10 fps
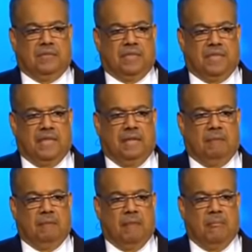of the sea.
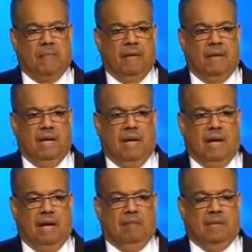
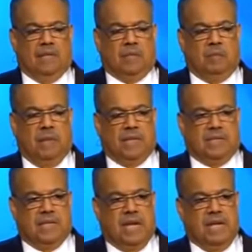I've been to some
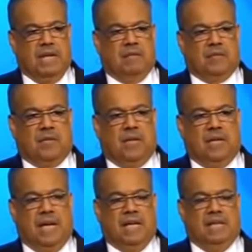places I never
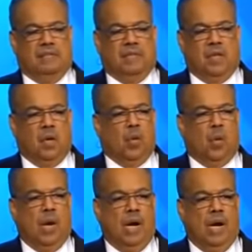thought I'd even
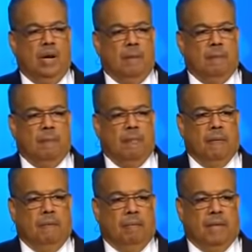know,
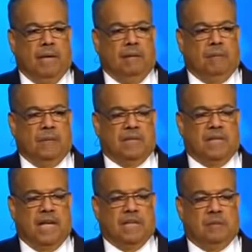but I preach
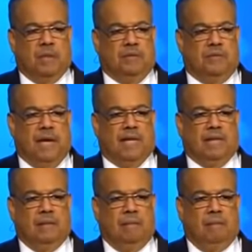the gospel. In fact,
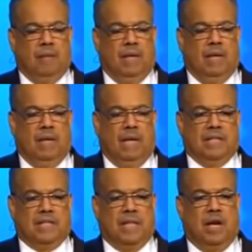
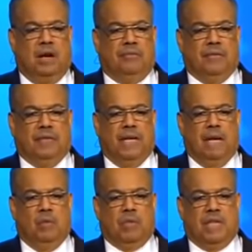I say often that
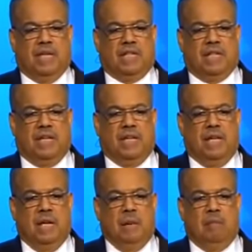I wish I could take
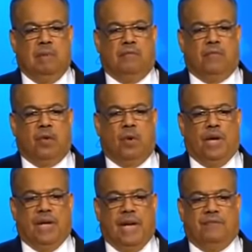before
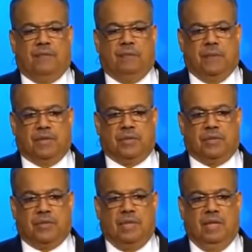and after
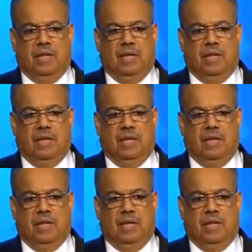pictures,